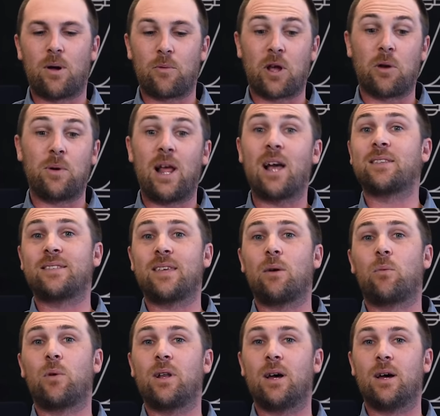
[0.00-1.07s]
And we're going to announce
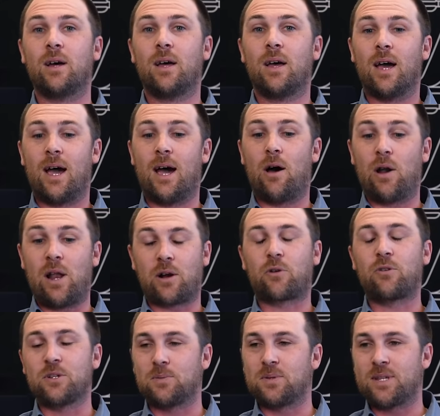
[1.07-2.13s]
that winner uh, on our
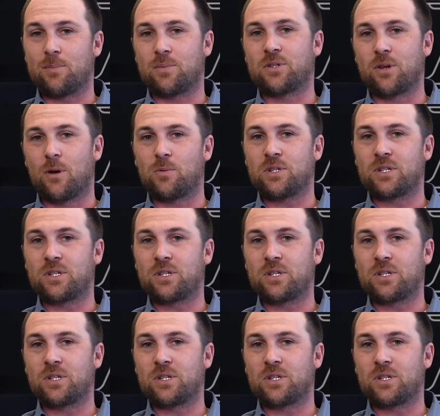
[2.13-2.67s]
Christmas episode,